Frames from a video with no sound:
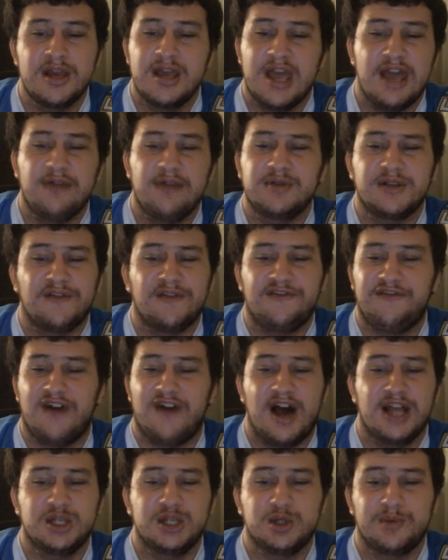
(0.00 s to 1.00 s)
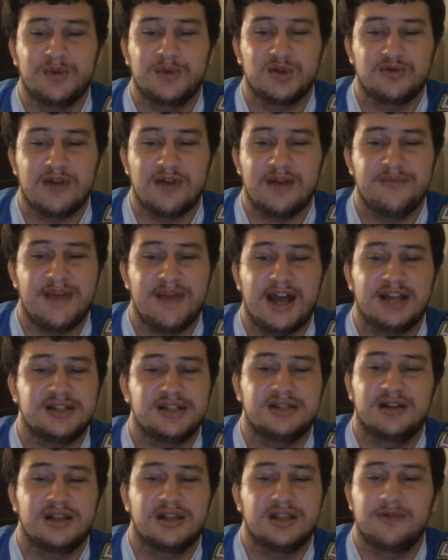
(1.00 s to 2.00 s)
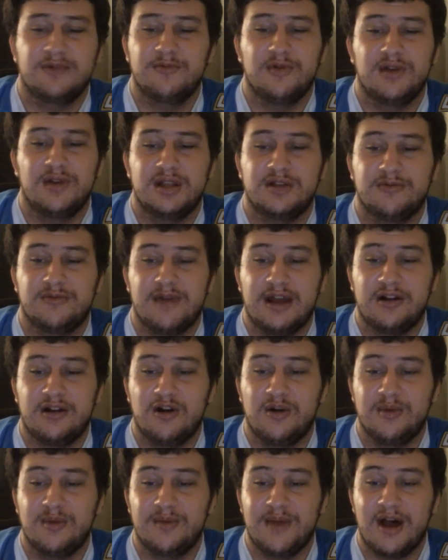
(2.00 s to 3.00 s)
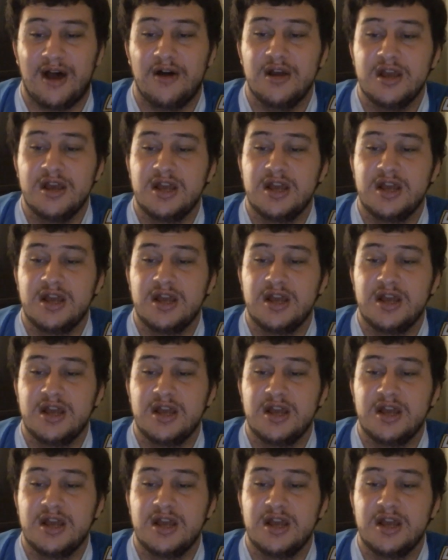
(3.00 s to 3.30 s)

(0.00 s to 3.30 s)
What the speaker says: It was a fine triple threat match. Nothing really to write home about.